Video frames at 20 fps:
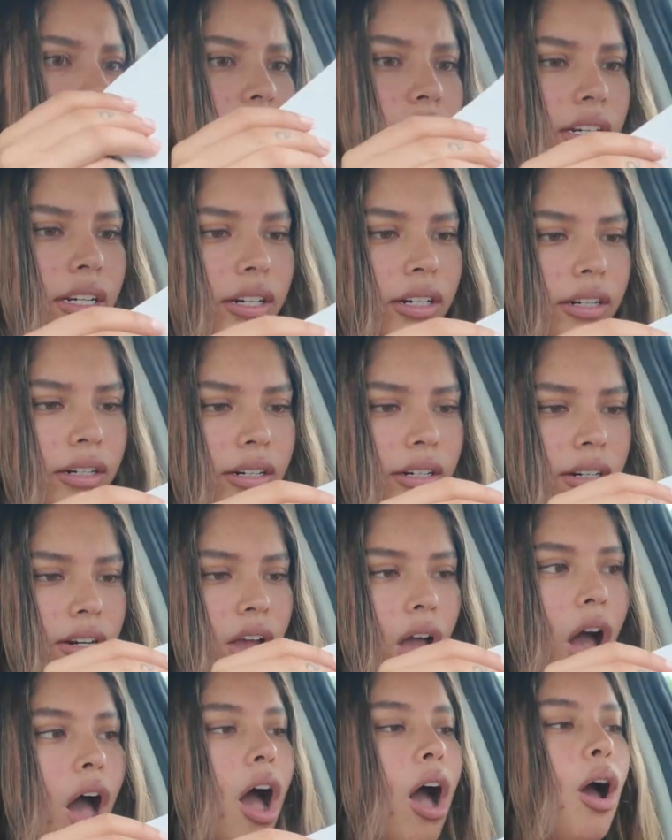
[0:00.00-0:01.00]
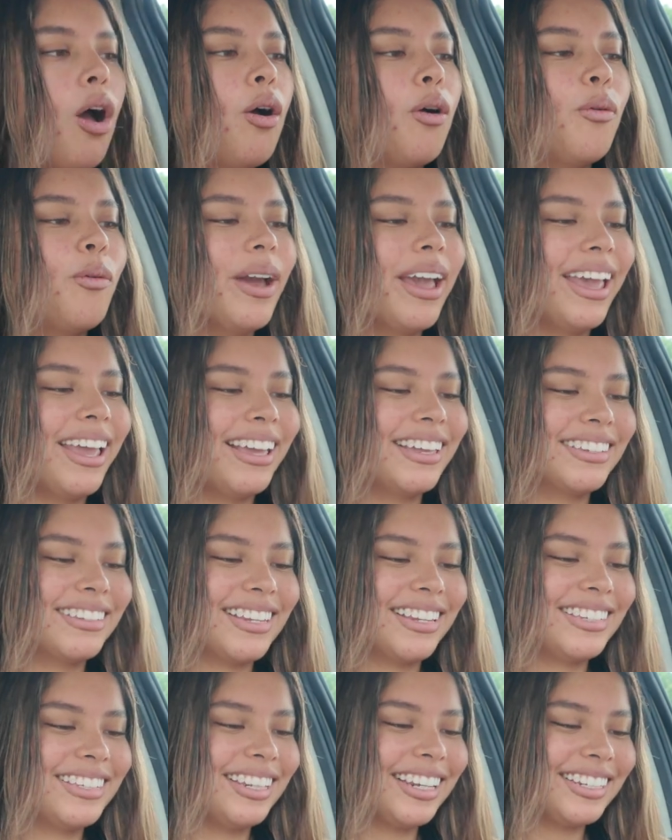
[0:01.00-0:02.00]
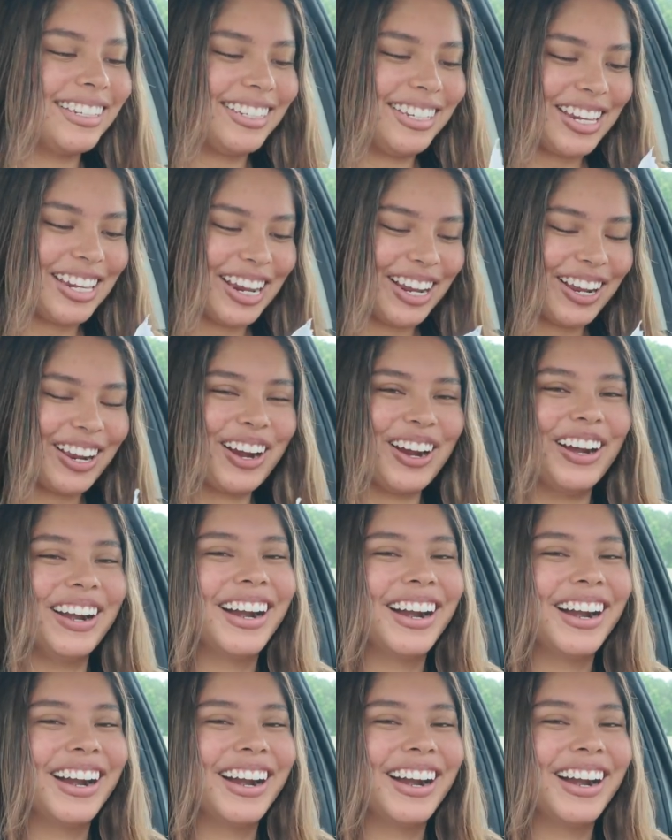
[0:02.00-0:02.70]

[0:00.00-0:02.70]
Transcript: in here. Wait, is this a sticker?